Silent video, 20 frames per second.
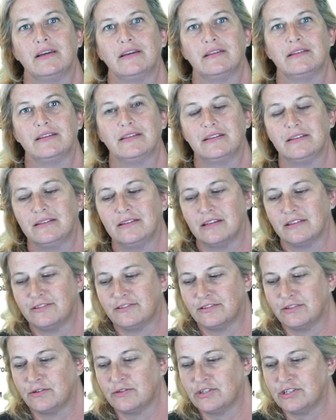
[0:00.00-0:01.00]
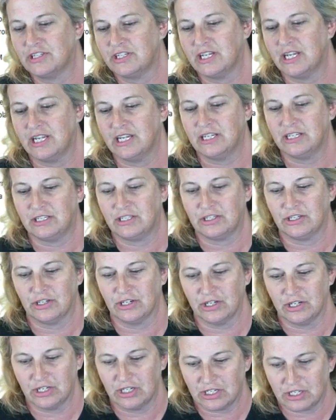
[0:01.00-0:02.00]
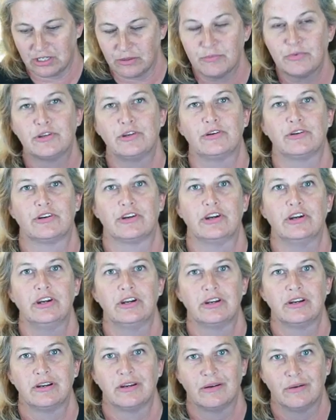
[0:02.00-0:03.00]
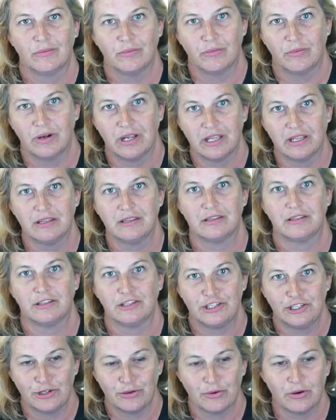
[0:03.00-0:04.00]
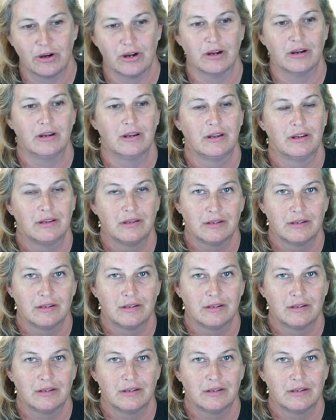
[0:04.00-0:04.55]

then associate your computer with your